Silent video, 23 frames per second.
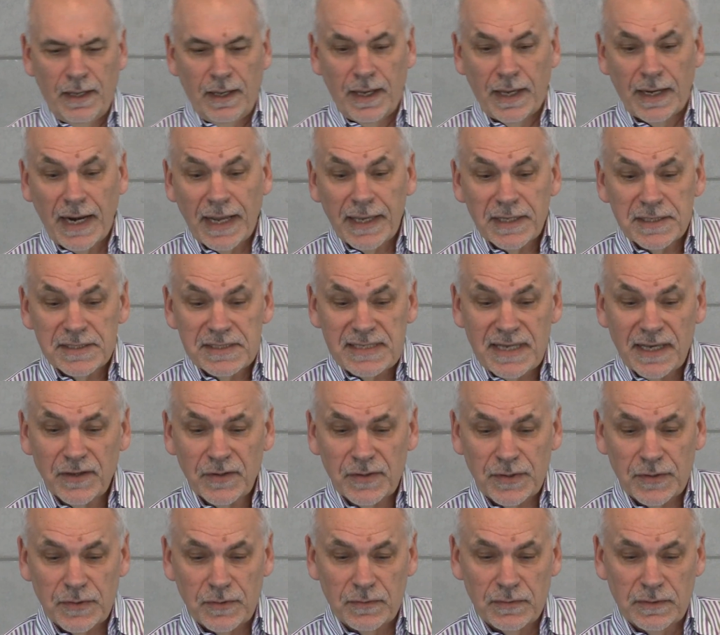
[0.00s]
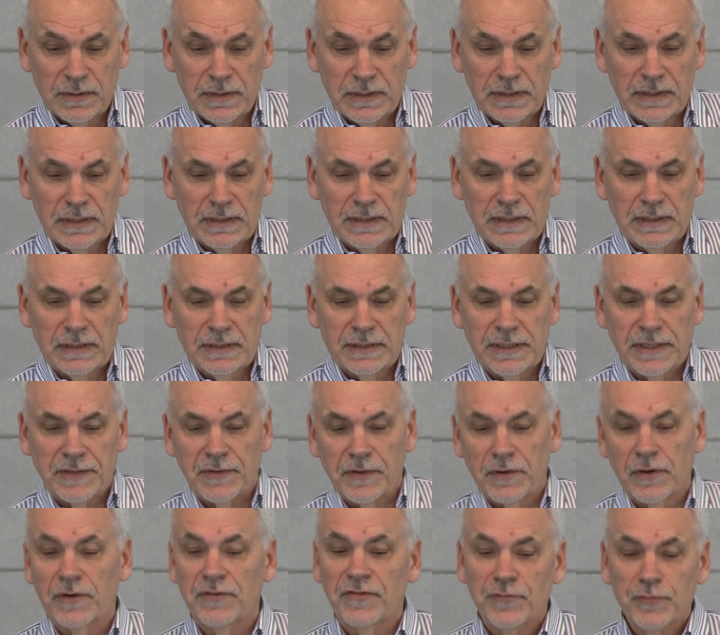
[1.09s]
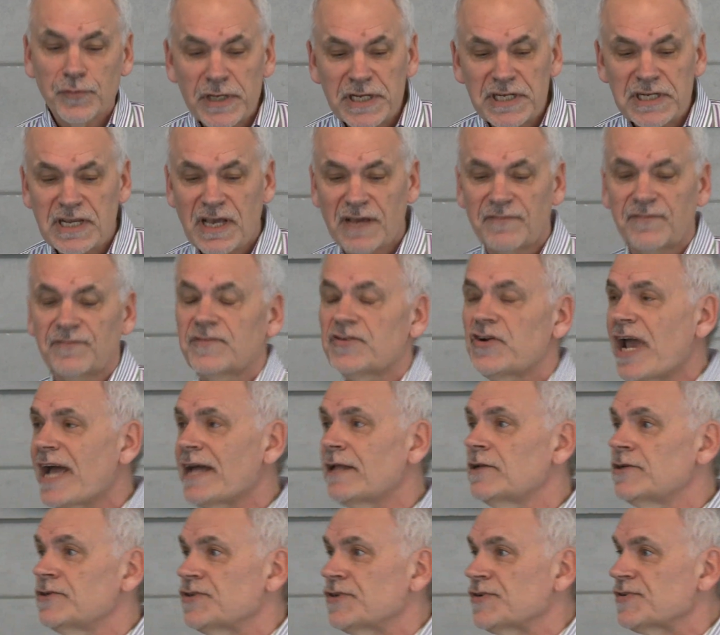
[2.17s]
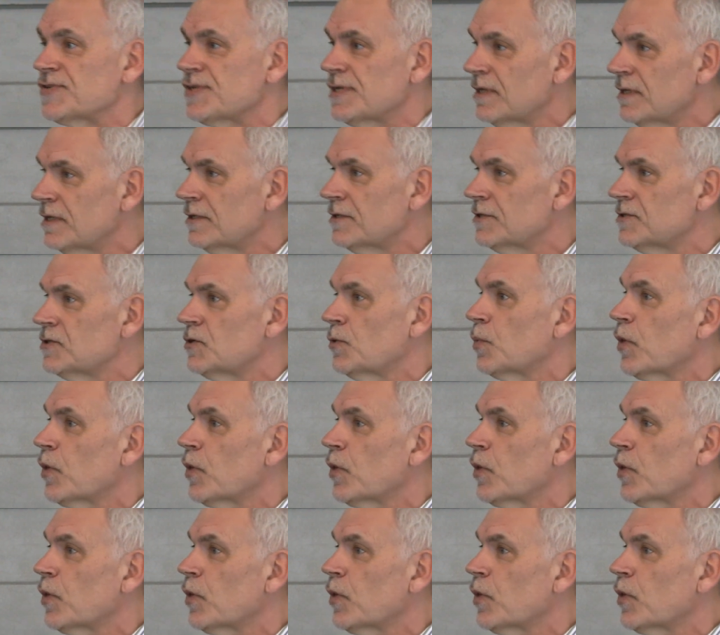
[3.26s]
And I can tell you that there are 3 tough challenges to